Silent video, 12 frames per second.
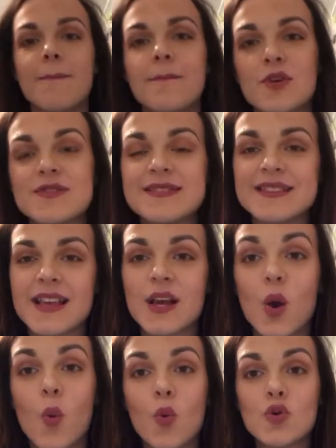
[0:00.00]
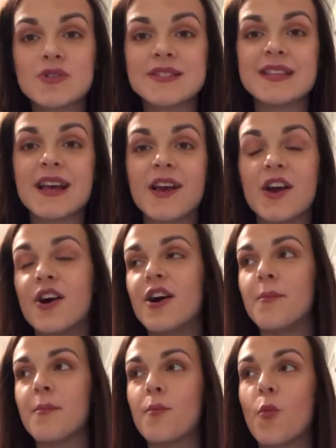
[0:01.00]
months I think ones that
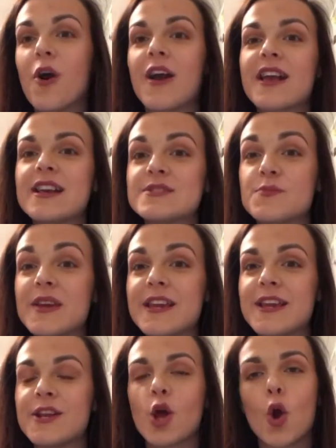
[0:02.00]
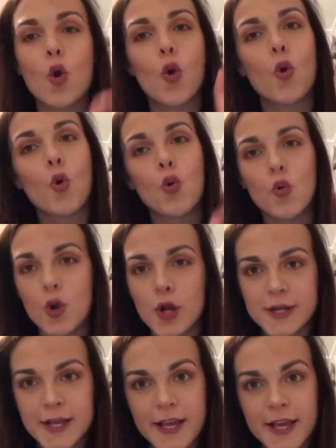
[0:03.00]
um, work has been
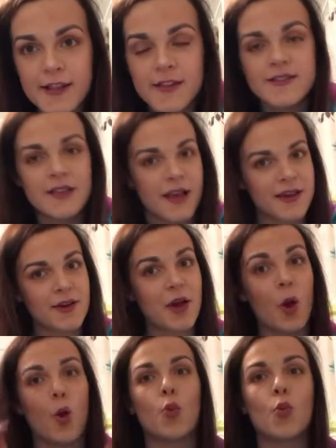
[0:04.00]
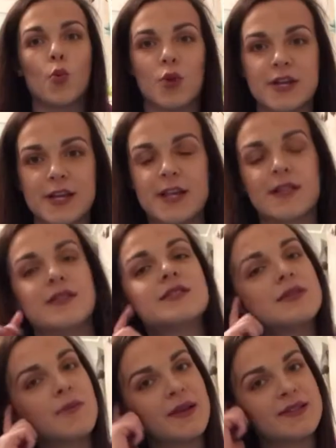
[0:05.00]
ridiculous, like
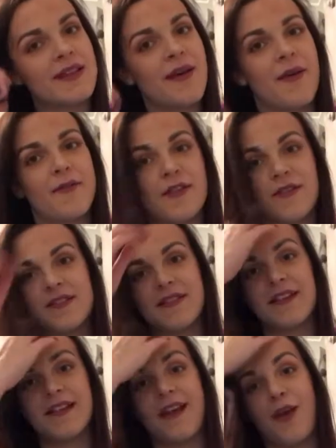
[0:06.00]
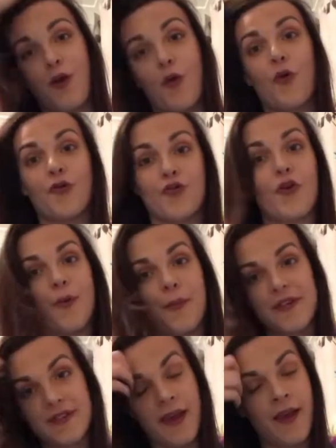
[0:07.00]
ridiculously busy. I've never seen it so
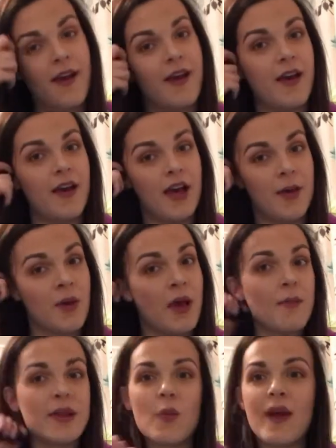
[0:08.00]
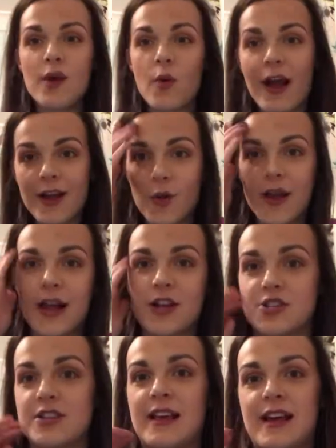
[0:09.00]
busy. Um, but it went quite quick
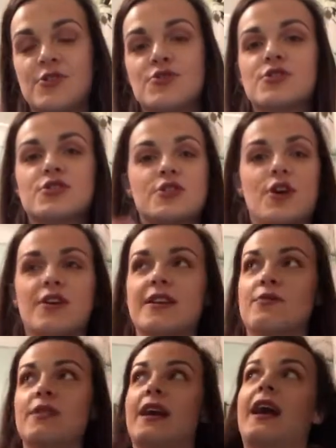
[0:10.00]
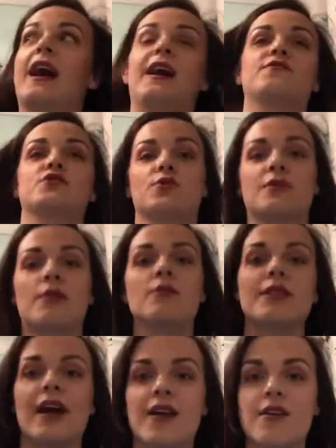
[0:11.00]
actually, like I looked at the clock and it was like half two and I
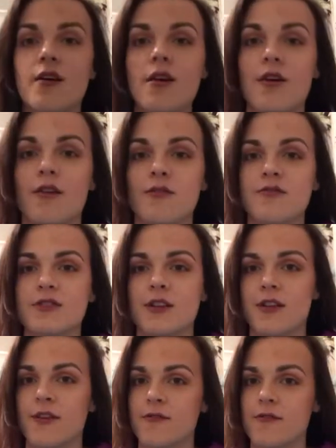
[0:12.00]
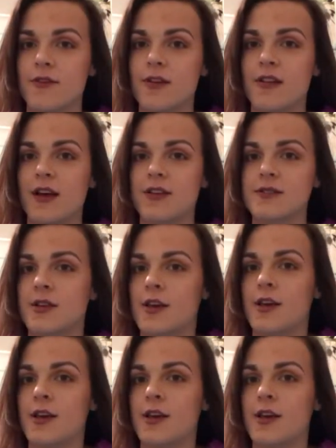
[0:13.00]
was like, oh, didn't even realise